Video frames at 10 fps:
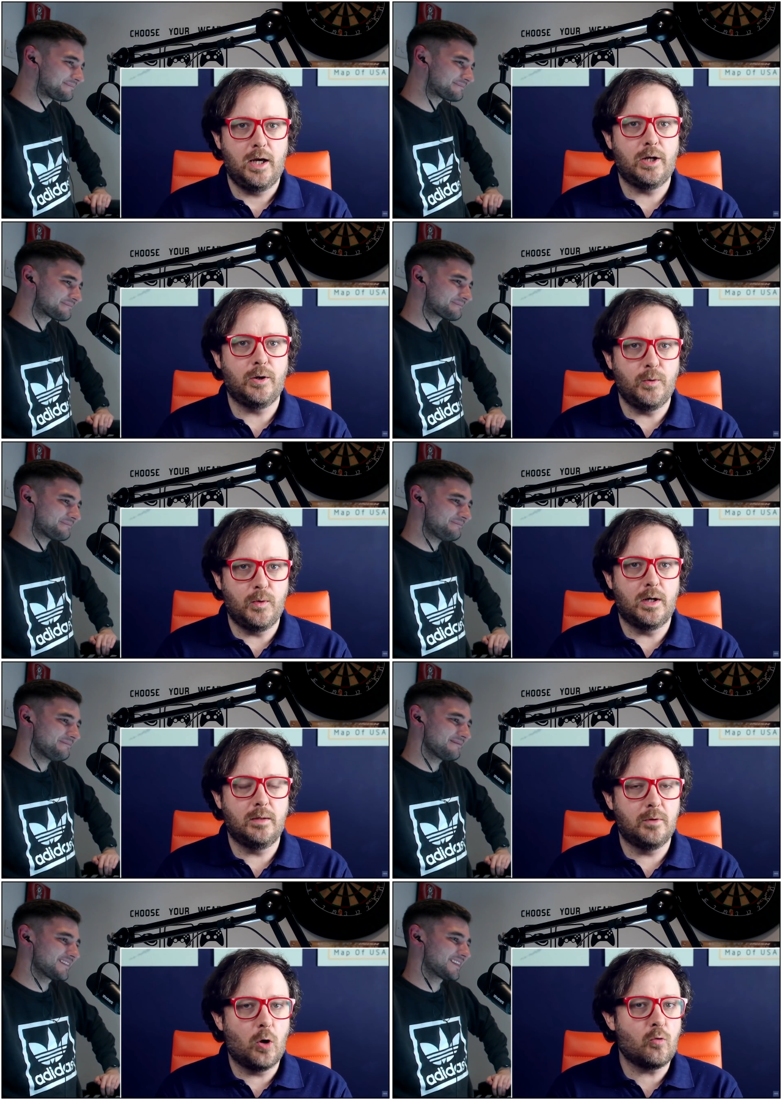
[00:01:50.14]
Speaker 1: Hello,
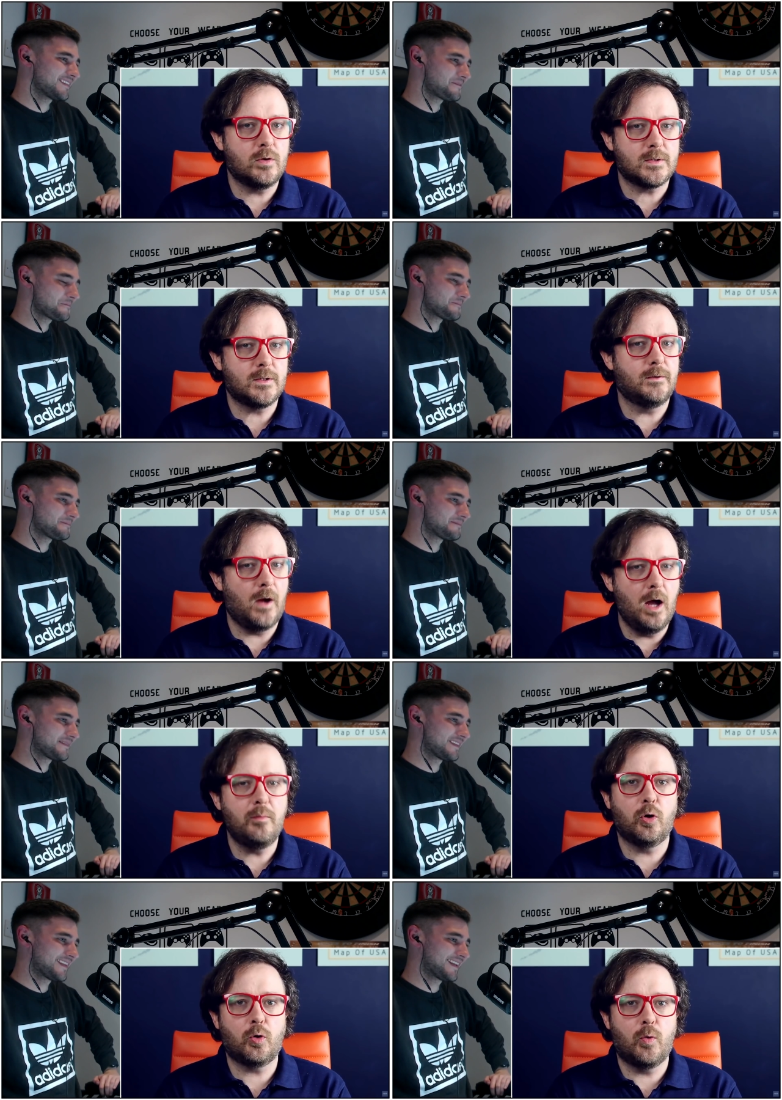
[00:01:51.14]
I'm Lawrence and I'm
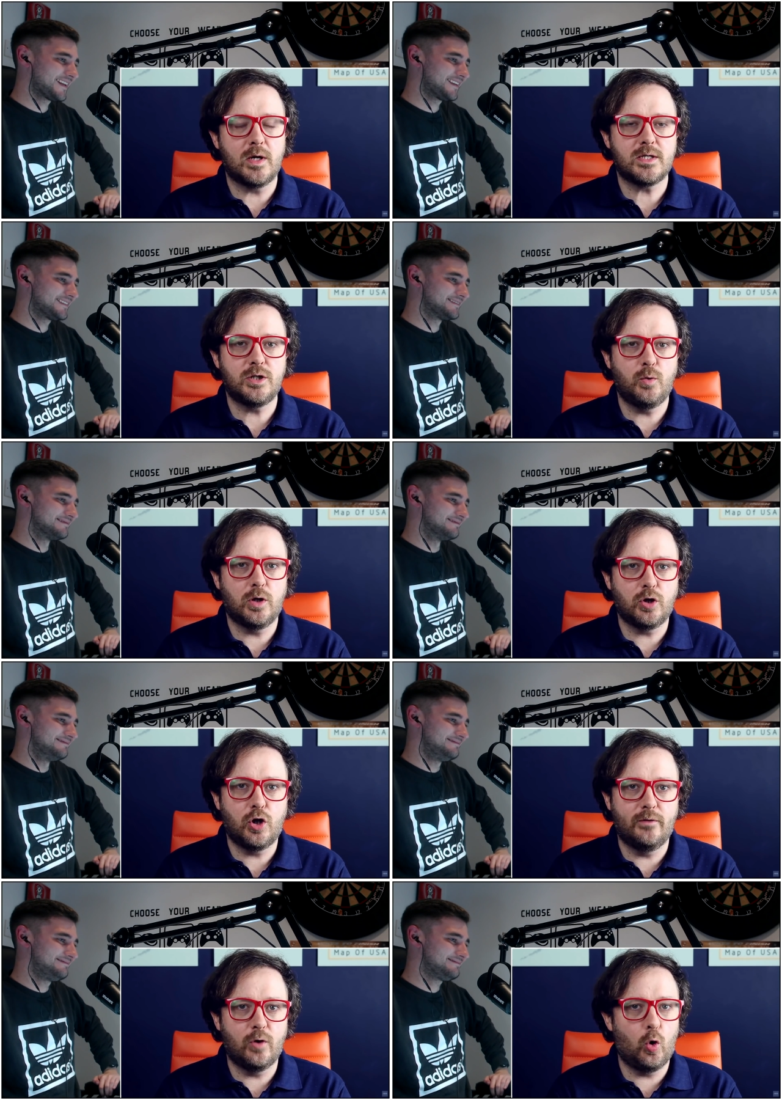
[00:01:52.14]
on a quest to
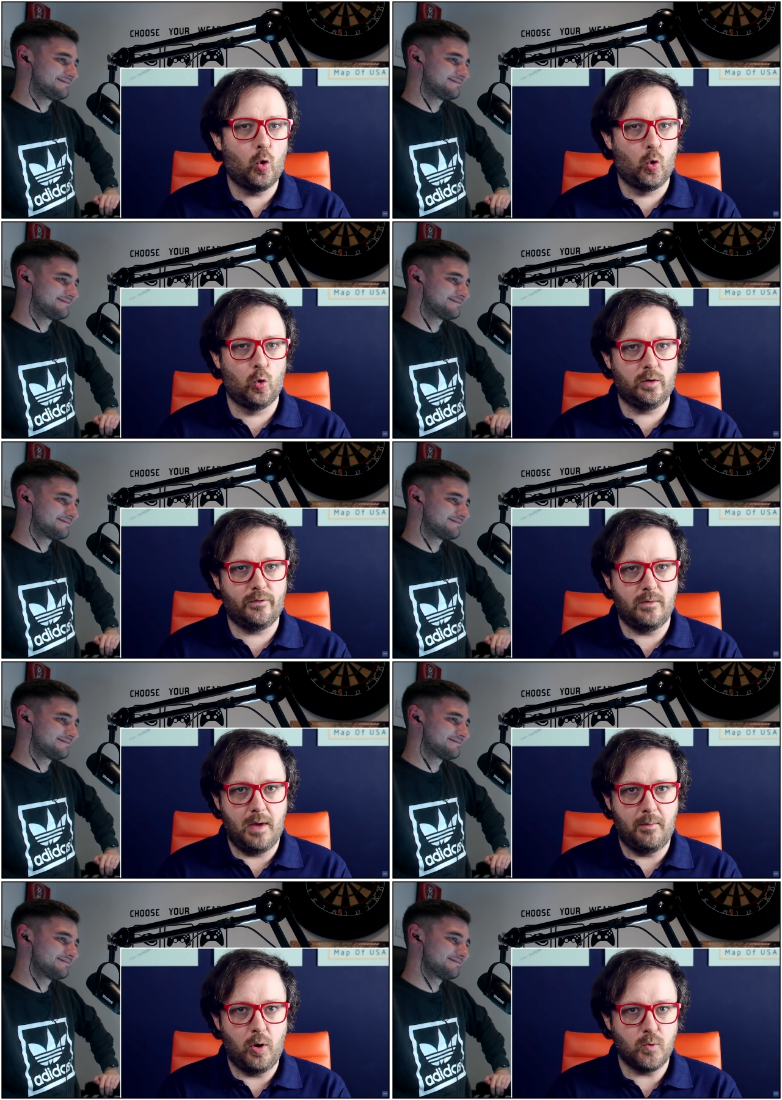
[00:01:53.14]
uncover all of the
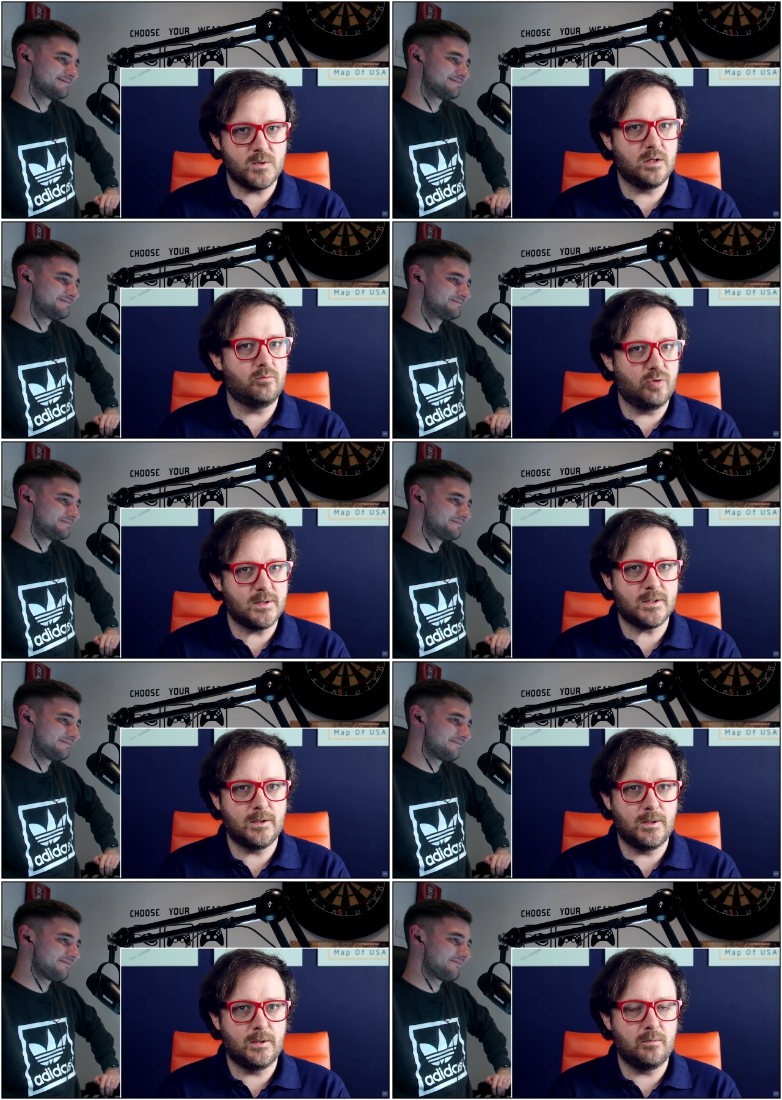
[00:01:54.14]
memos that Britain
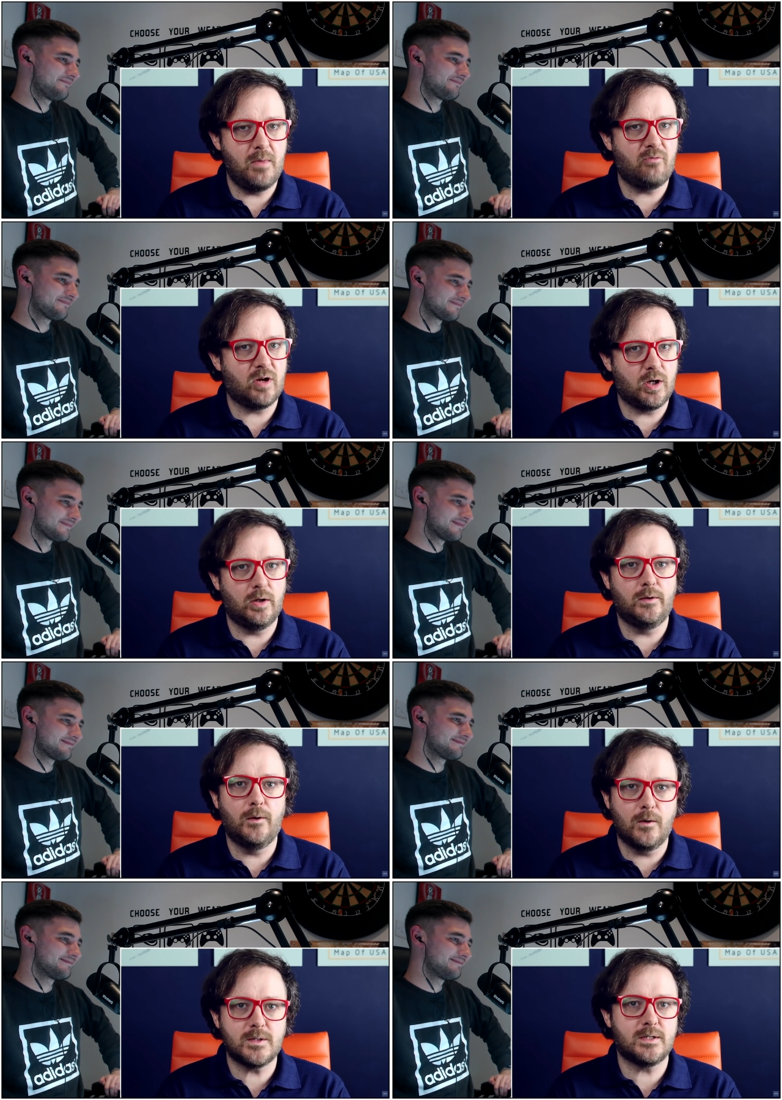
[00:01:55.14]
and America
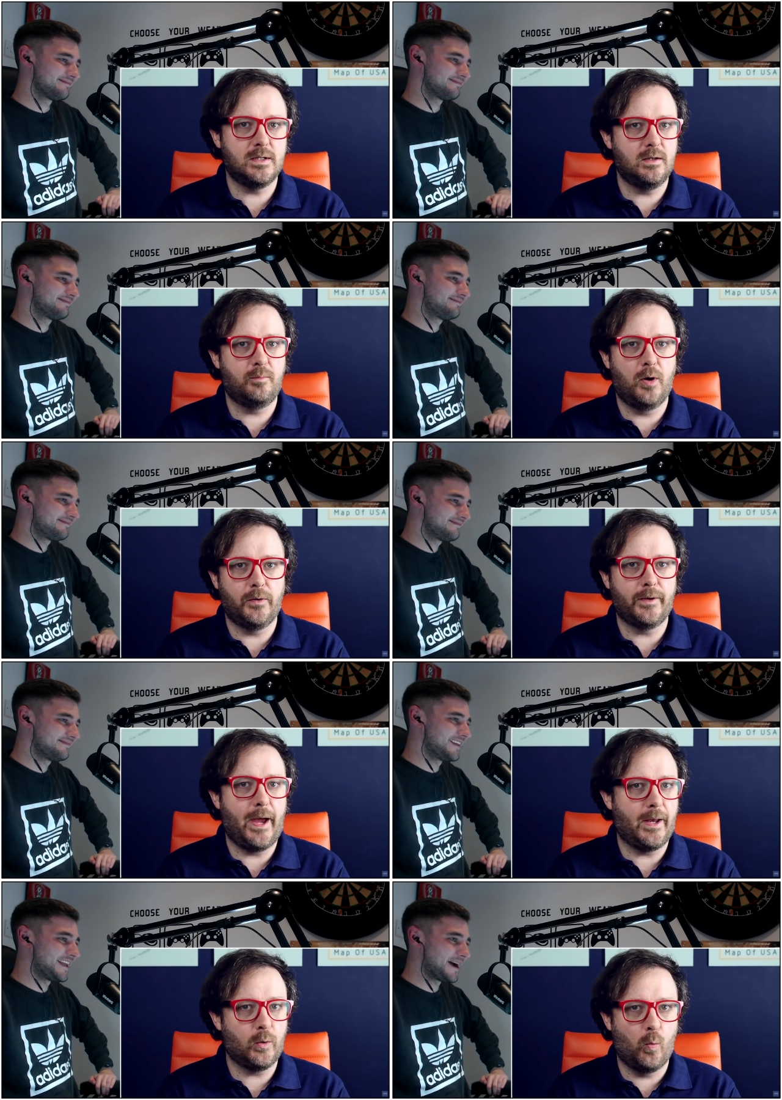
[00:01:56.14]
lost in the pond. And
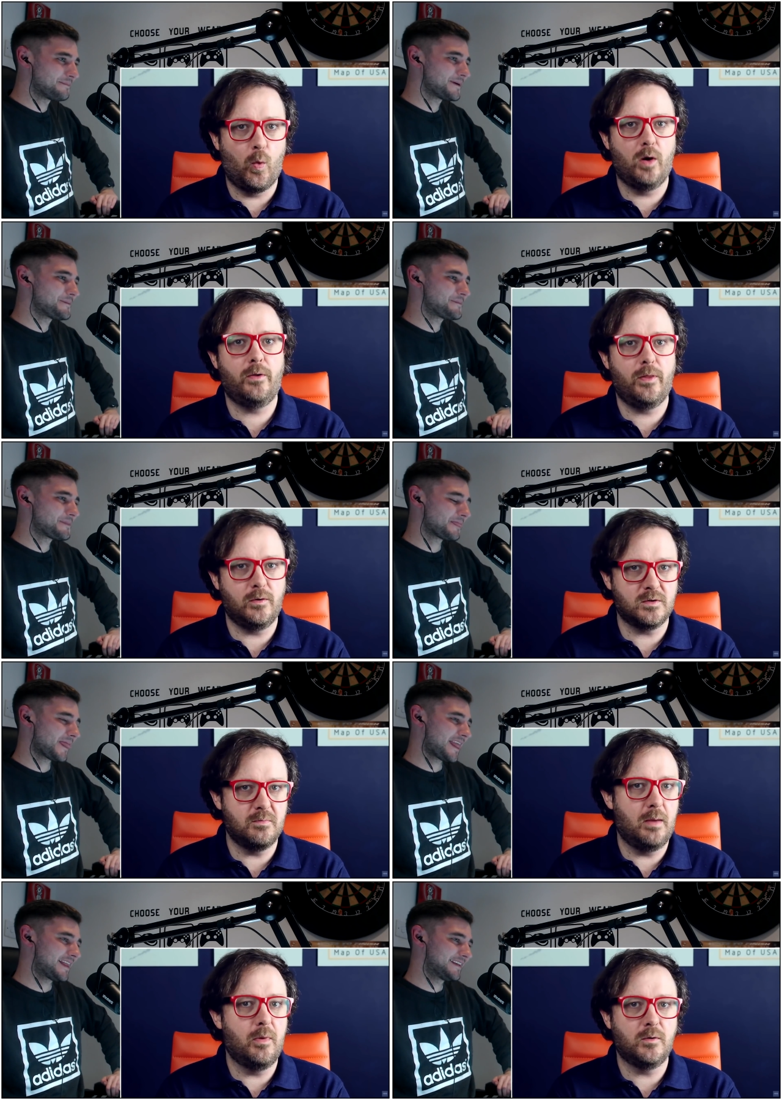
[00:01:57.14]
yep. one of those
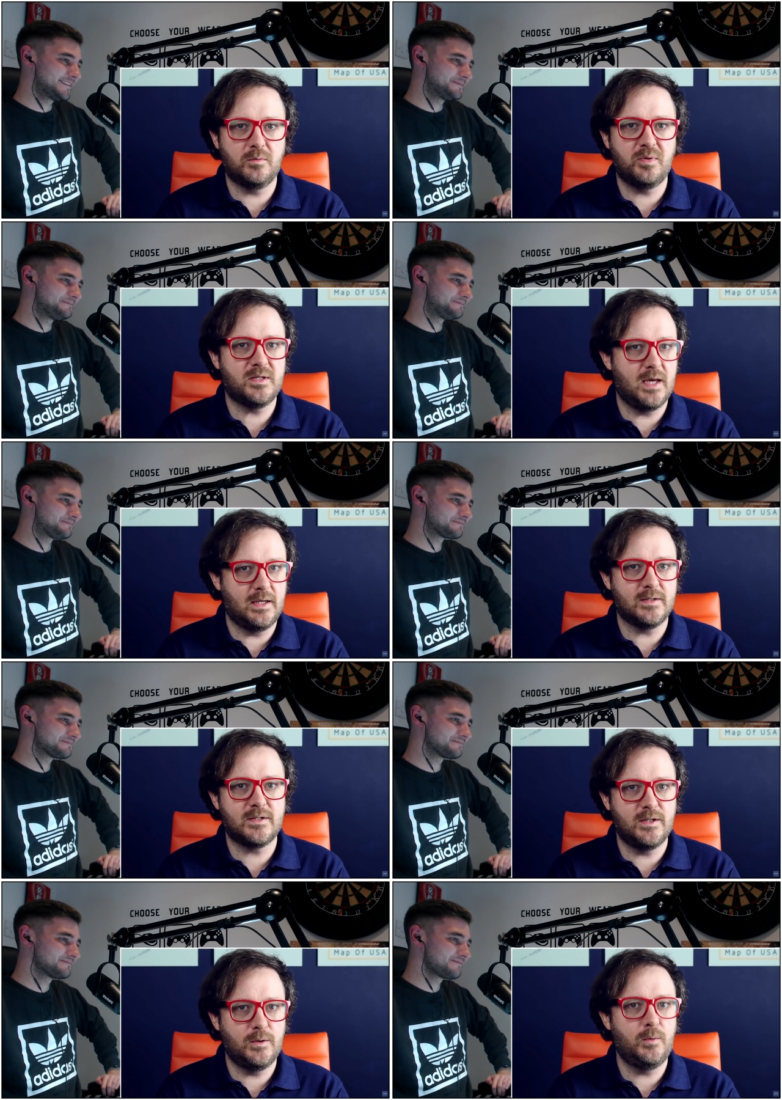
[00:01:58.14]
memos pertains
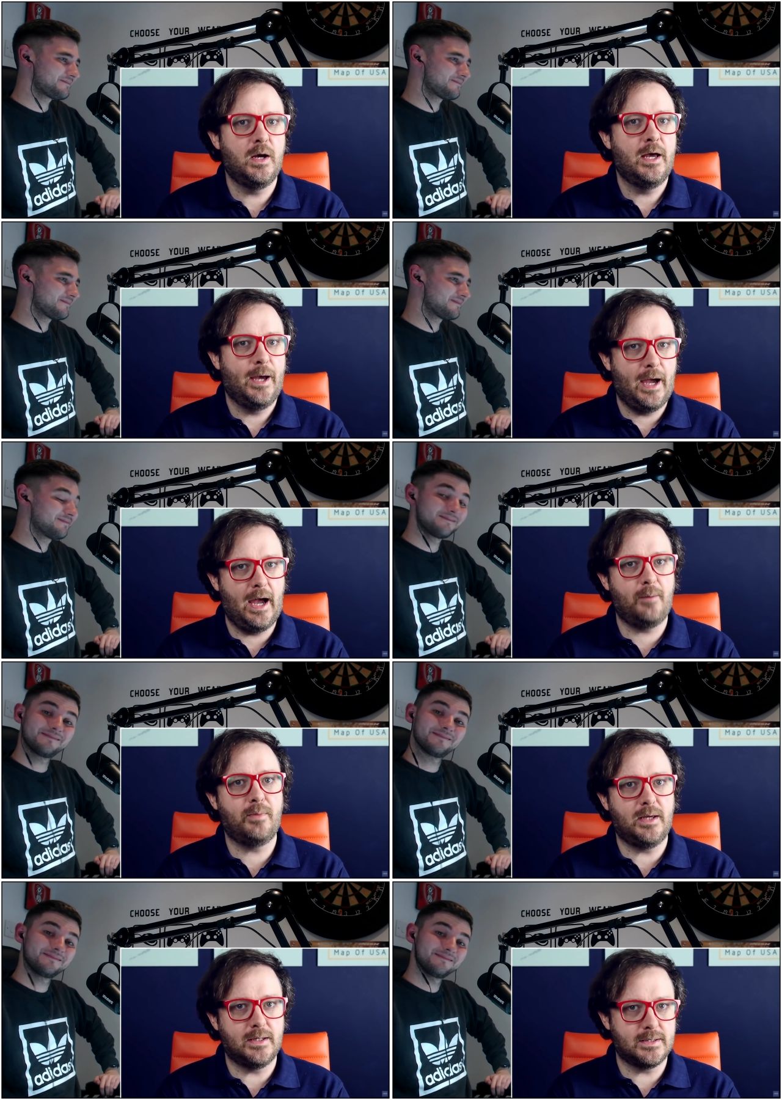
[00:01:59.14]
to
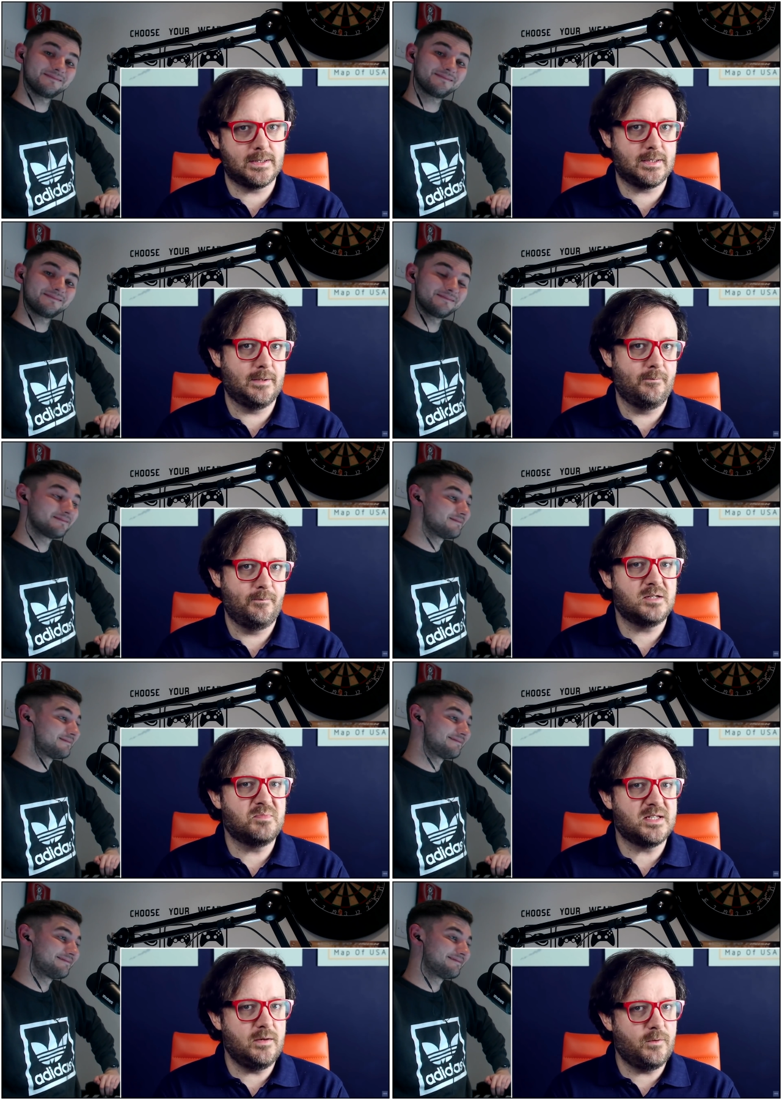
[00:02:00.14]
habits
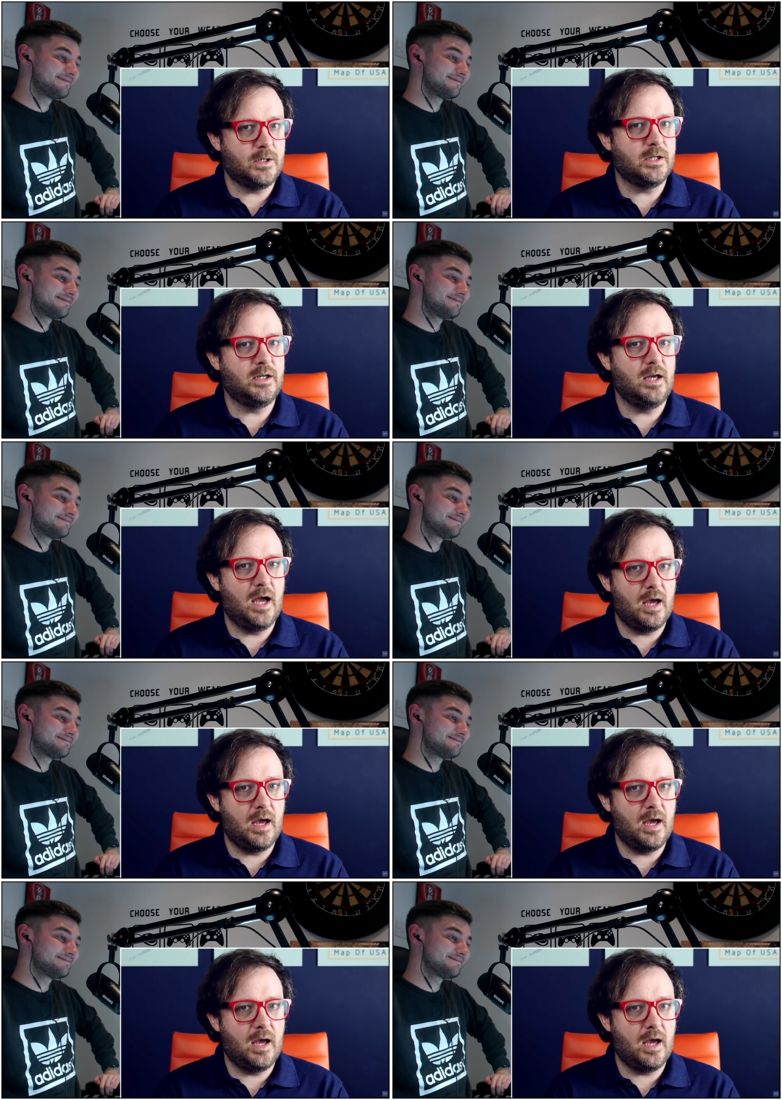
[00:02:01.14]
specifically